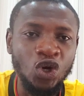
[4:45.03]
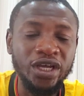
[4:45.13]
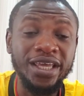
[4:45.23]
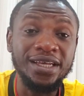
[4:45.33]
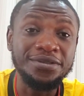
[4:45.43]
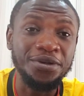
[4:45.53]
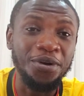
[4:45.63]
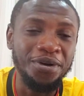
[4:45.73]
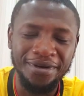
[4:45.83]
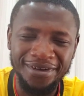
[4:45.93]
Okay,
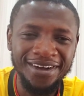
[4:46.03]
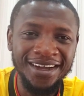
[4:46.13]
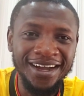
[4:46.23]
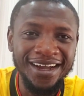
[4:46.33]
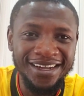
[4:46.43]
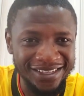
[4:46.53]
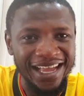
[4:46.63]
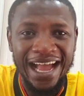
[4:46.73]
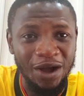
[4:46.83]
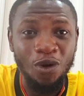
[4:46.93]
so
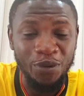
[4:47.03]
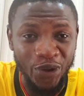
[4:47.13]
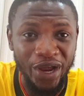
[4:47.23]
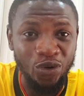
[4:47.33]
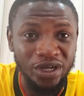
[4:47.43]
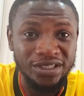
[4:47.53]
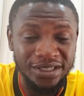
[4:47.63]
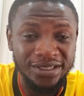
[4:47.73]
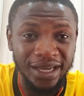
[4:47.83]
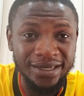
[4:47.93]
I hope you heard what
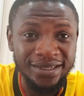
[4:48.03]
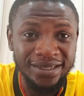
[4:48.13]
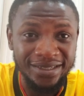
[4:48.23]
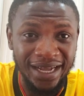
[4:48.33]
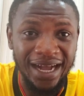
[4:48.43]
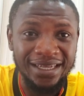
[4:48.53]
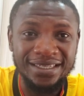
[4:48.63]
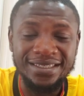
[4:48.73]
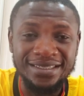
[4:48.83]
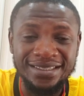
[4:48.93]
he said. Yeah,
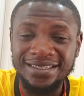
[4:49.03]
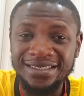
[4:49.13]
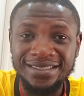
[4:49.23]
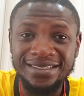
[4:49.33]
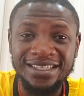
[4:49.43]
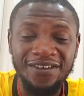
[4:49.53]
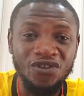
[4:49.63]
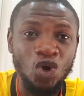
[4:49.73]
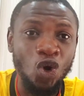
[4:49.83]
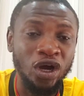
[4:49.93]
he did his
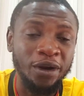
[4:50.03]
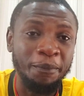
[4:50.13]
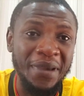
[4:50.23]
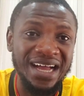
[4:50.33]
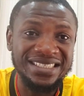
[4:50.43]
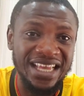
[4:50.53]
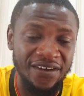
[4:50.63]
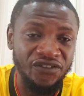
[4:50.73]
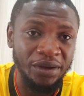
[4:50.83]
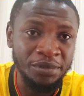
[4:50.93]
interview on Max
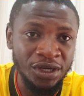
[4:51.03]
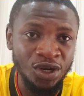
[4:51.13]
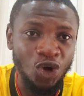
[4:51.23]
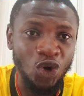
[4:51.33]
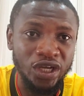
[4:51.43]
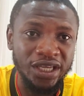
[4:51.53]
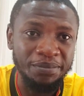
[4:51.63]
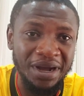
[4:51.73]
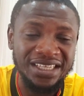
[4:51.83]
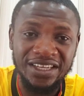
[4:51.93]
FM.
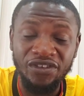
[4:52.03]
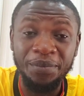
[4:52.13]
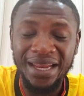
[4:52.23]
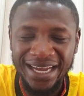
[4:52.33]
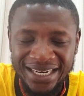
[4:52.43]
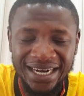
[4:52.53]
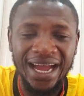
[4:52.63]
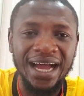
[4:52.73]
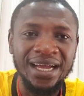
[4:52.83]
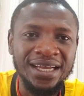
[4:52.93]
Okay, Max FM in
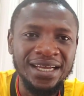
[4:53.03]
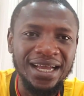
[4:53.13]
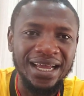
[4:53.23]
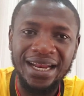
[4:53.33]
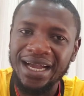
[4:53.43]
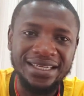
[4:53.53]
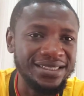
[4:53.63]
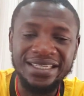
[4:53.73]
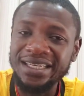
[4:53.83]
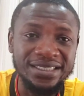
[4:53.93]
Accra. And now
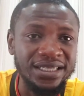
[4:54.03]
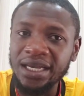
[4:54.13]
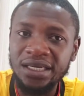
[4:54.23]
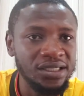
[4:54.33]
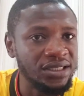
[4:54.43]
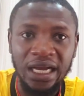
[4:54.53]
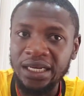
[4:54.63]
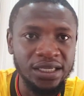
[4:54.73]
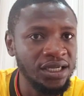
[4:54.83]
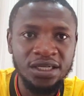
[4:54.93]
he said,
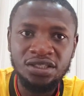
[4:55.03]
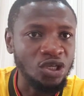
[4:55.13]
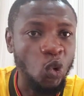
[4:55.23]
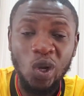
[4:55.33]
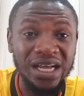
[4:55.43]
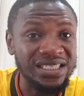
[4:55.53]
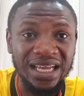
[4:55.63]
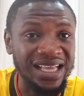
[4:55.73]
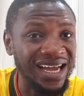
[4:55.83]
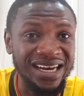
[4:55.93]
Charlie, so who can
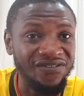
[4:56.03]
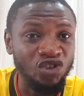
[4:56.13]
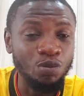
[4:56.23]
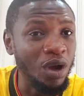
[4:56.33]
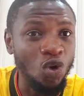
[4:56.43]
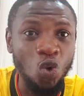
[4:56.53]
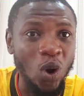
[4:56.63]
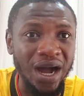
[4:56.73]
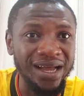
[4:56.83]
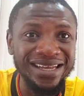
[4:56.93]
say Ghana football
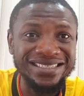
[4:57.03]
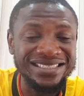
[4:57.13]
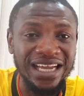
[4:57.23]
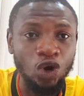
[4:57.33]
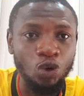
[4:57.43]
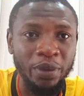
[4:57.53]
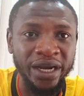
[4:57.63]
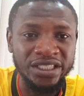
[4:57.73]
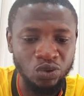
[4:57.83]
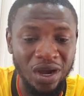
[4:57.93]
goa a shallow
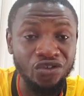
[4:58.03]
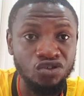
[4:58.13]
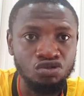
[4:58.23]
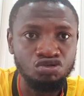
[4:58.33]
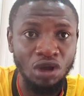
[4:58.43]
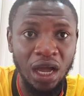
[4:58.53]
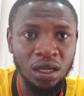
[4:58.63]
man? So why do you